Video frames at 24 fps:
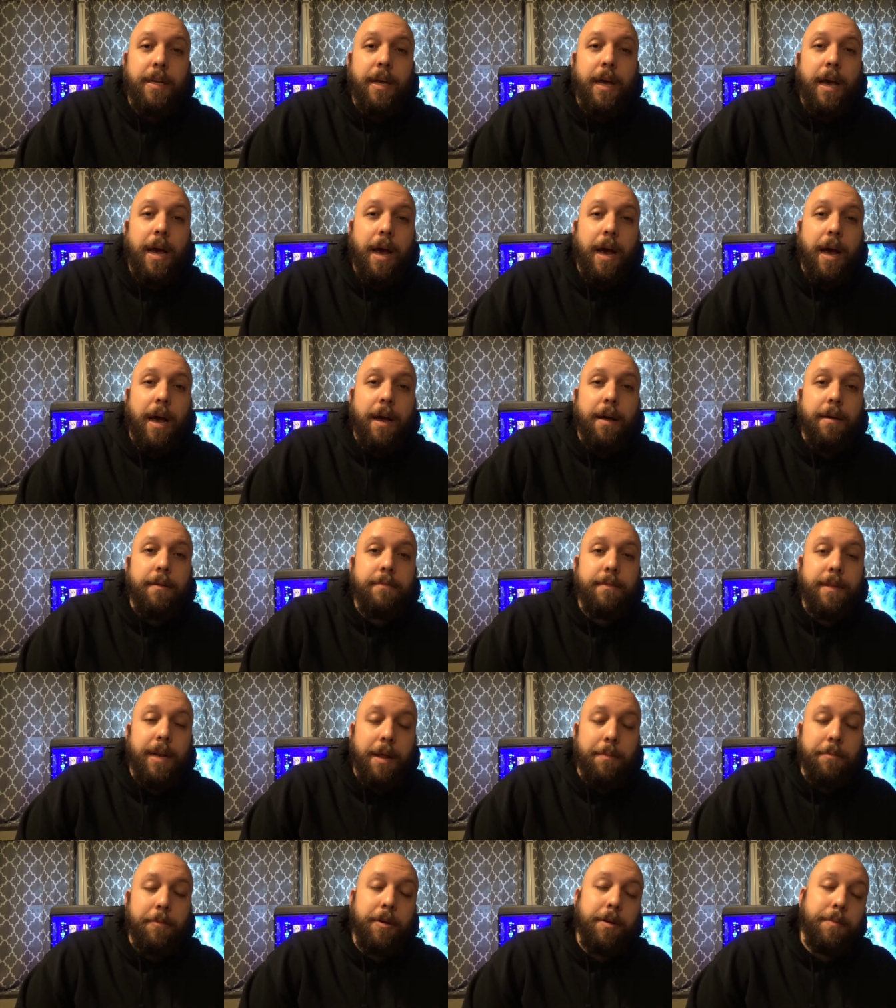
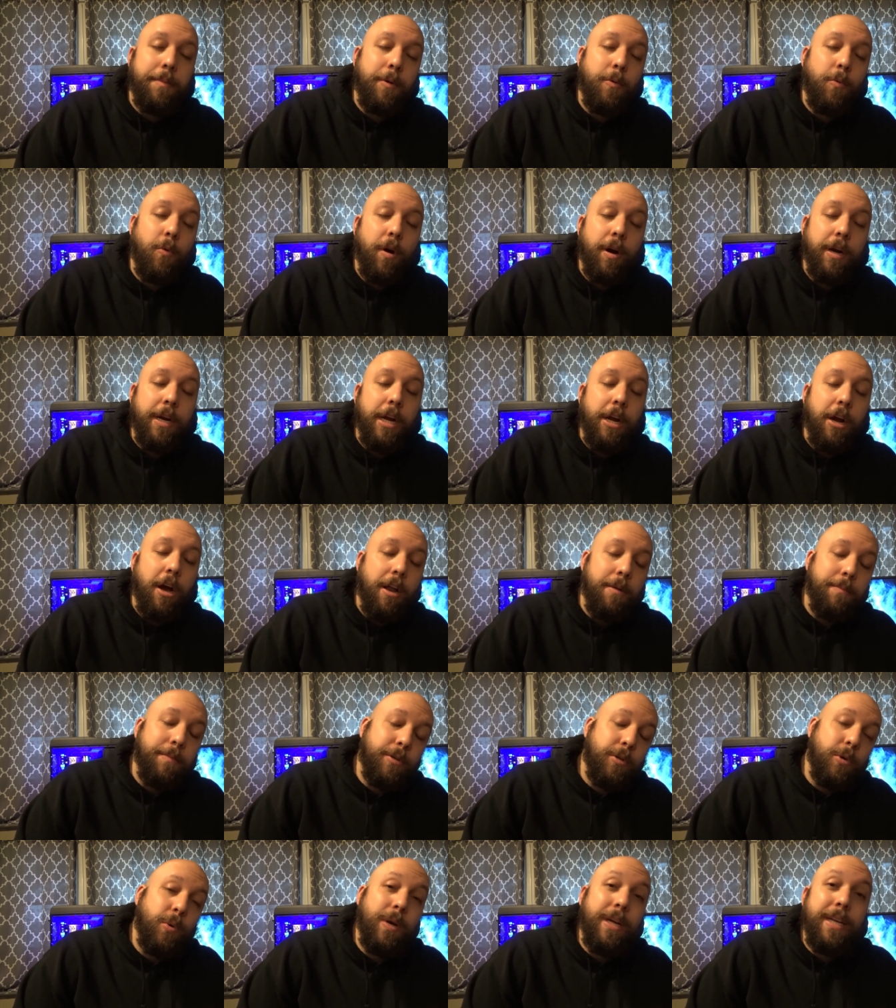that I'm gonna be working on
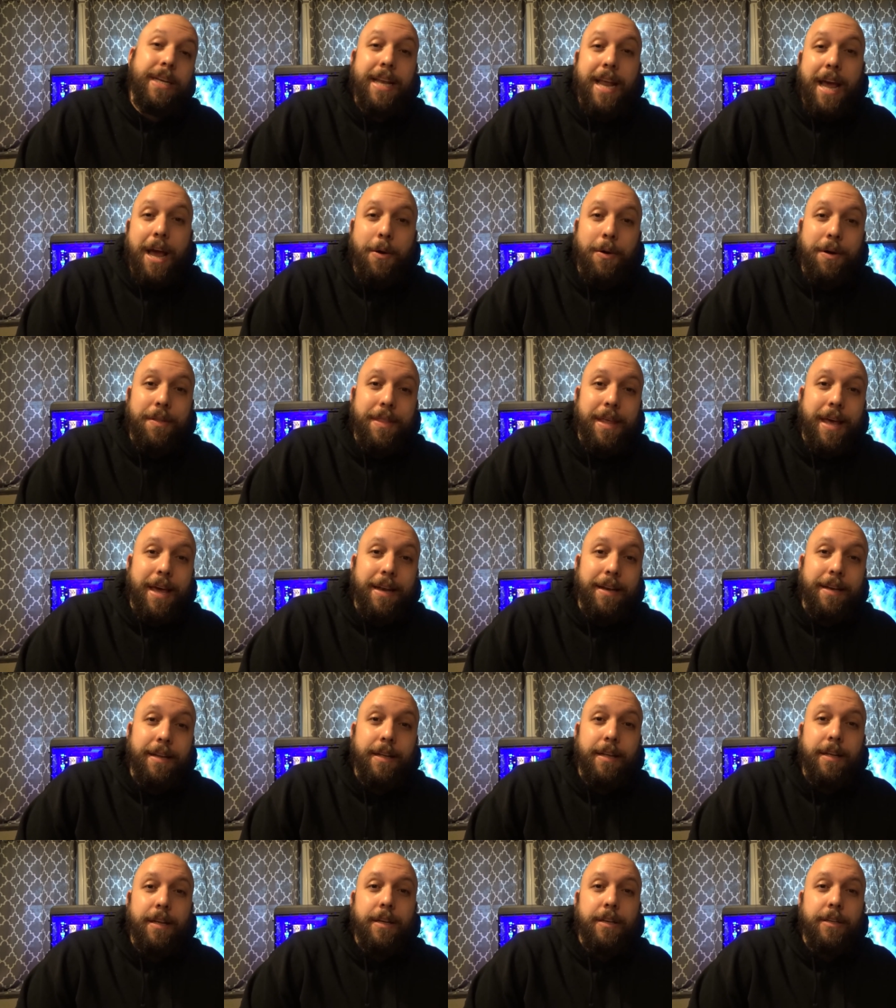between now and then.
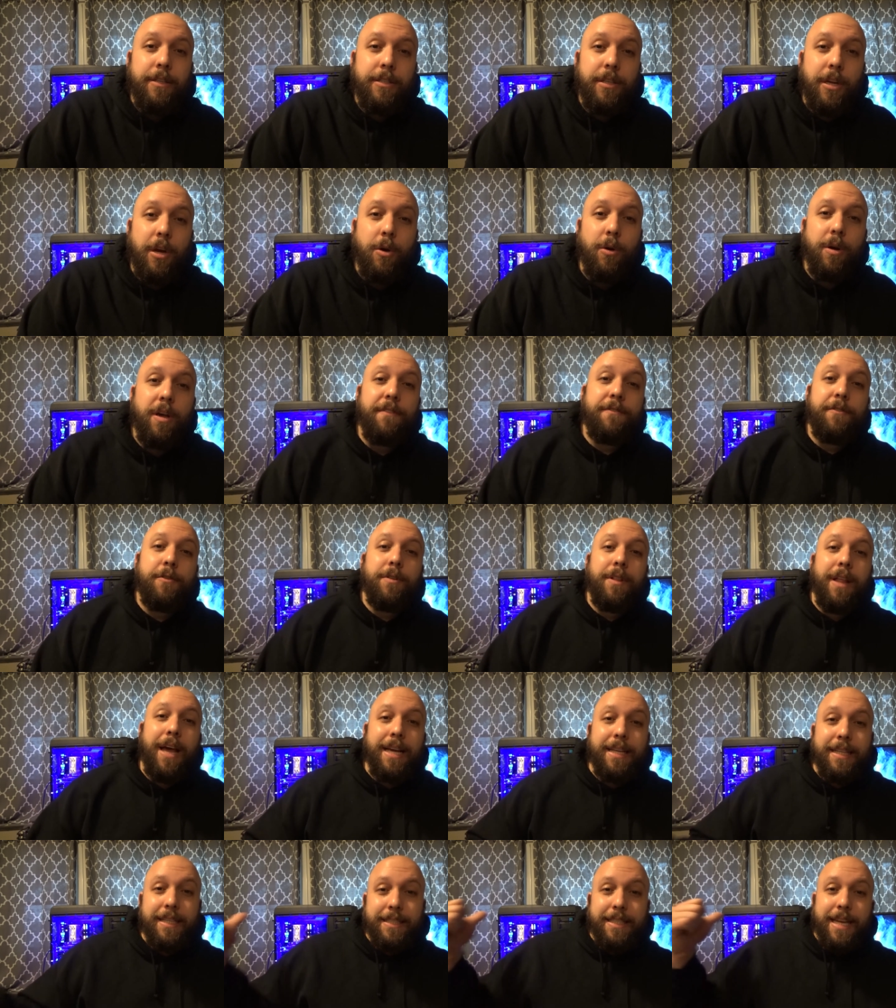So if you
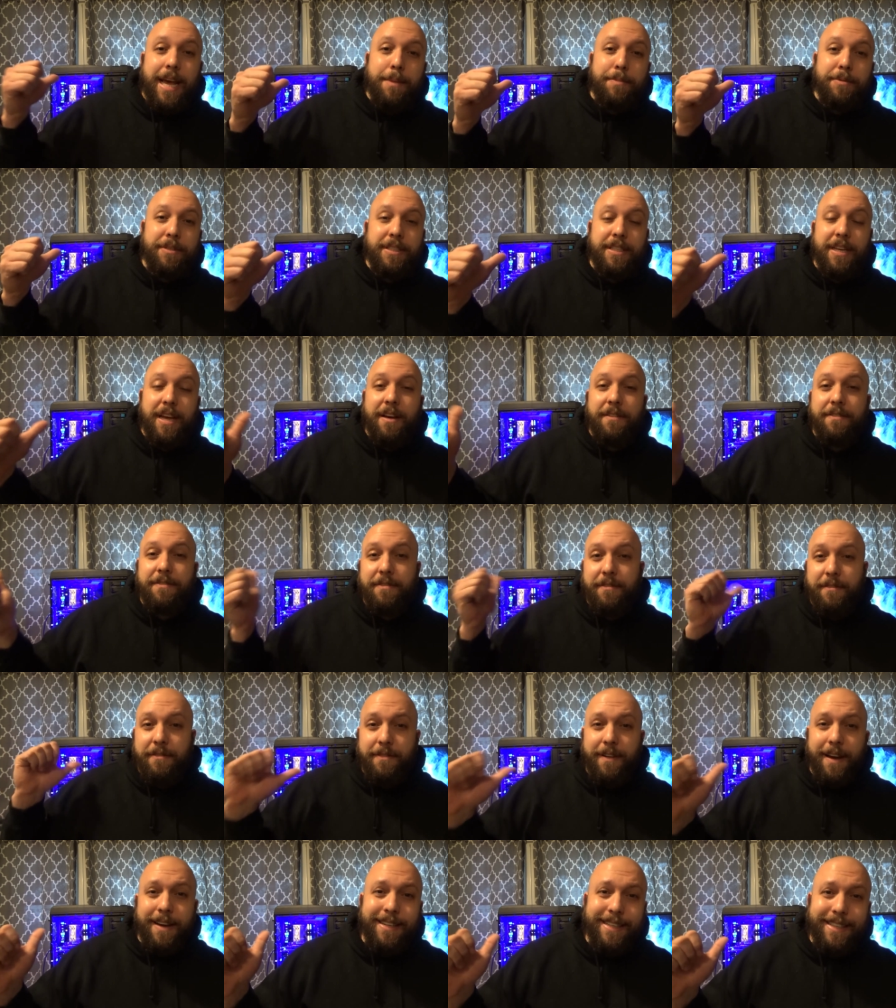like this type of
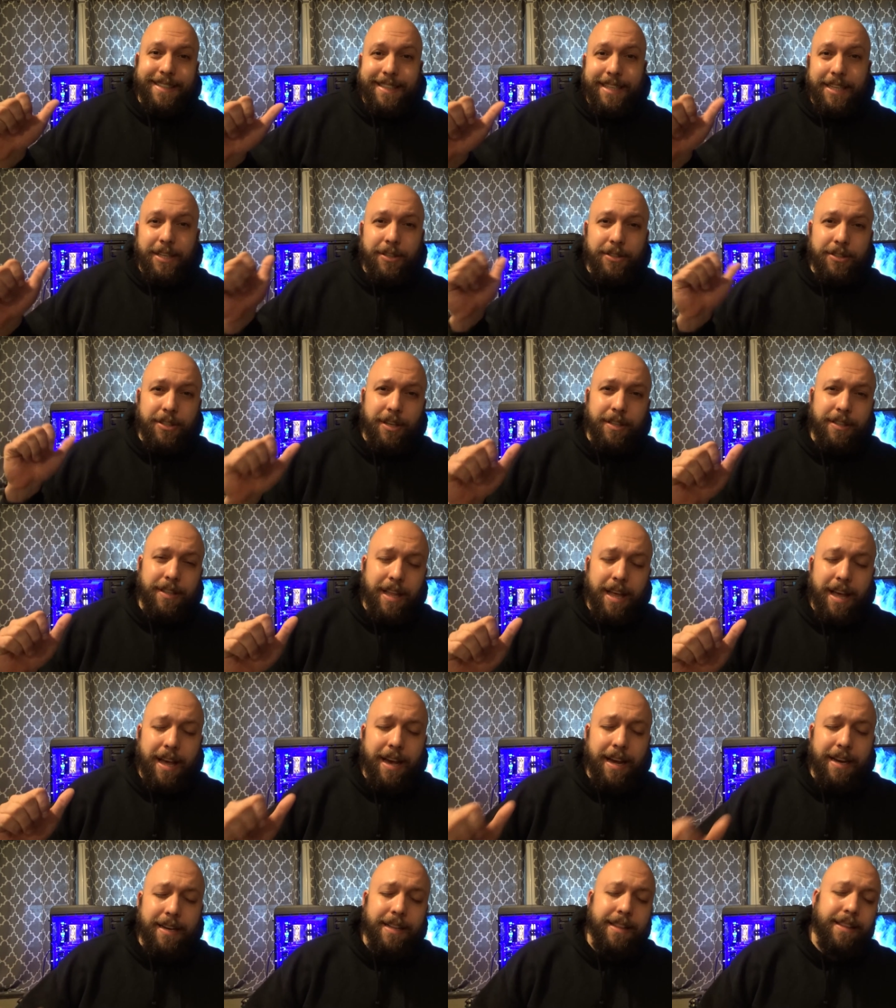stuff, finding deals
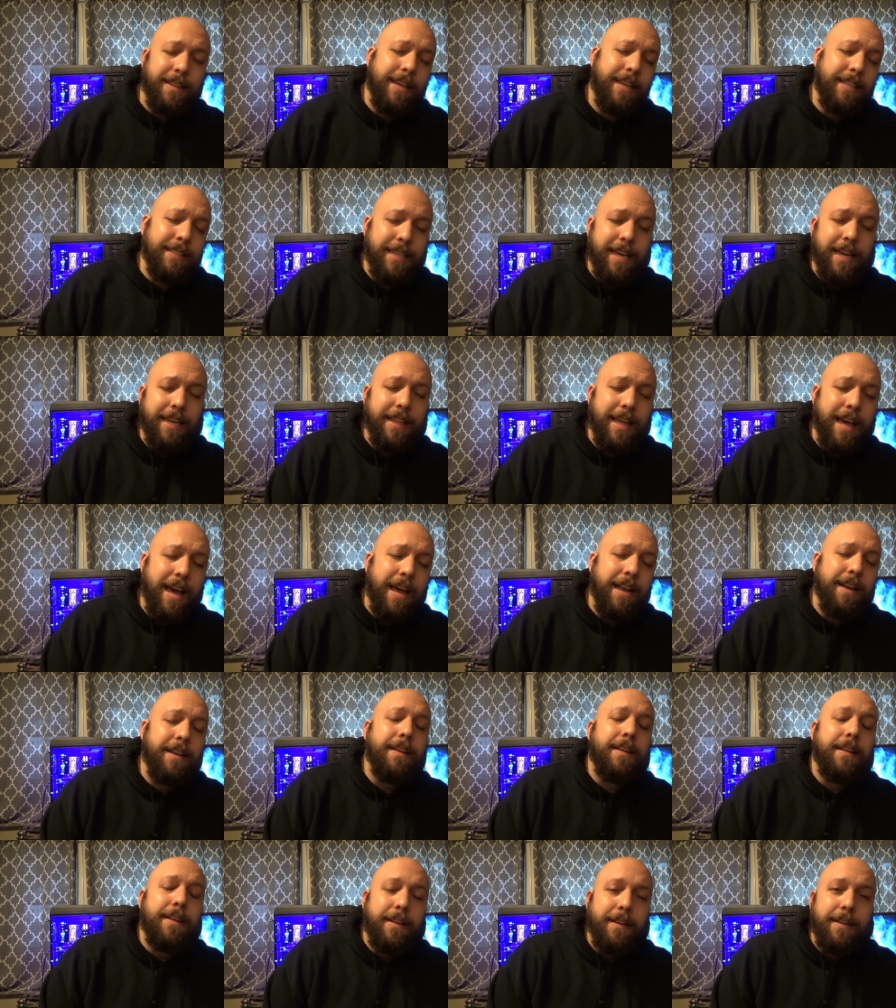online and things like
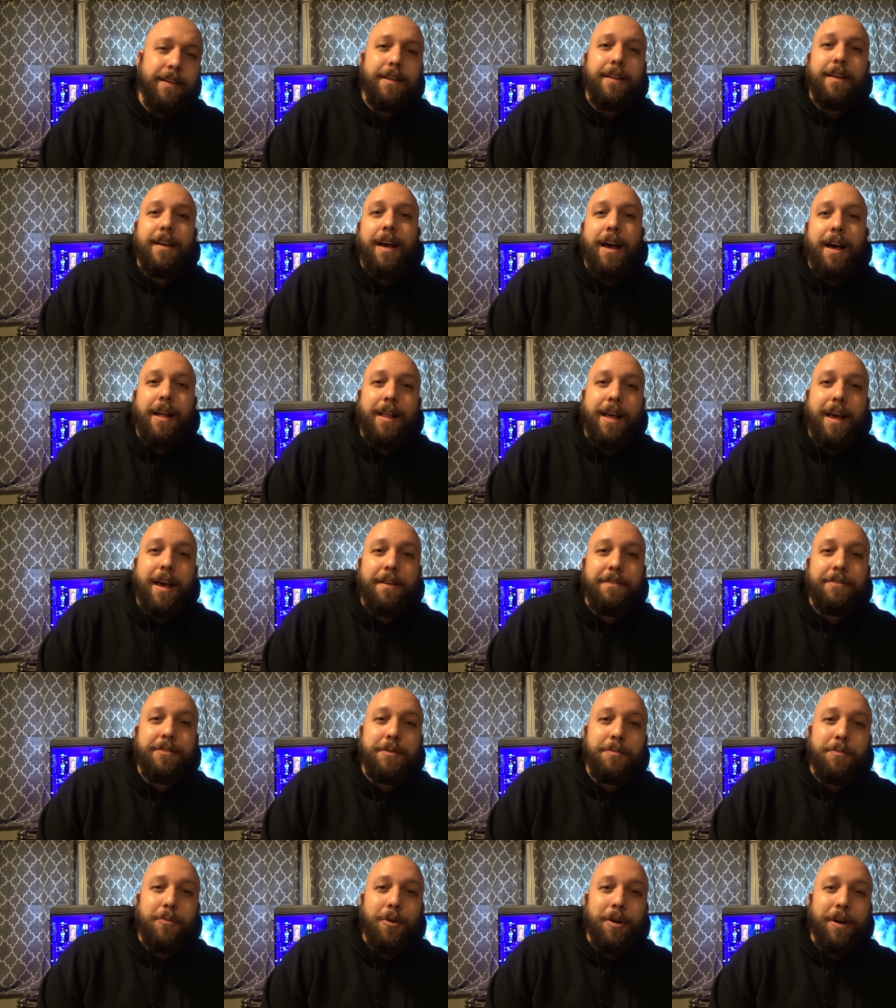that, I'll have
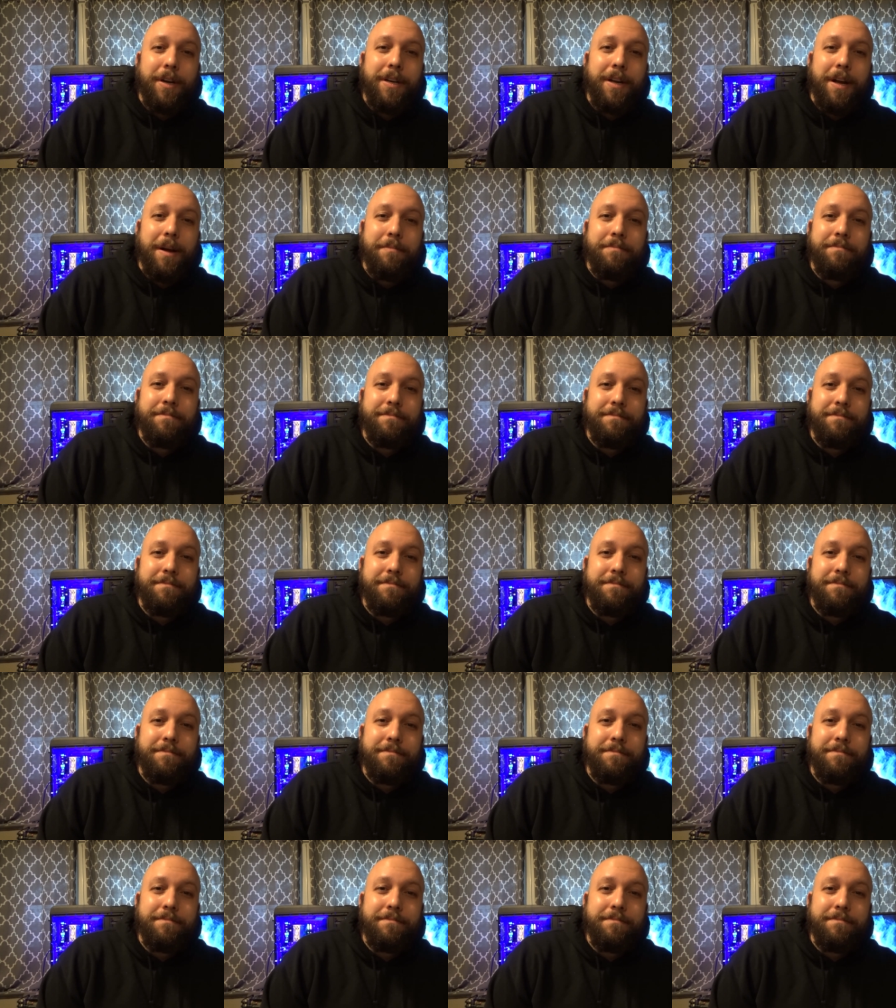some more to come.